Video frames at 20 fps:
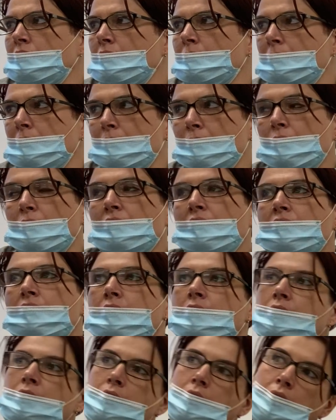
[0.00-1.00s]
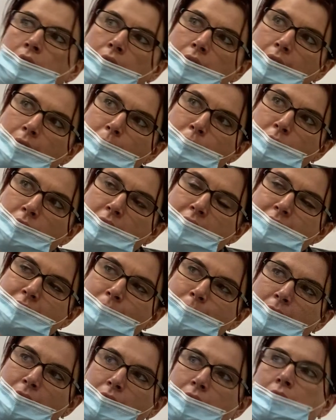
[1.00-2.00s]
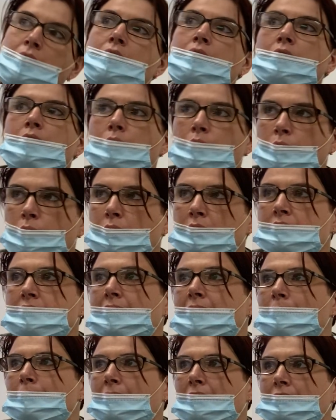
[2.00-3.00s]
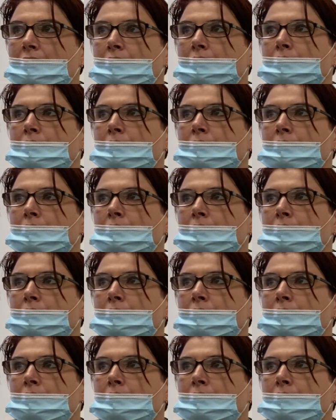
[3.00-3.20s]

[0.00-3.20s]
Could be both hypoglycemic or a diabetic.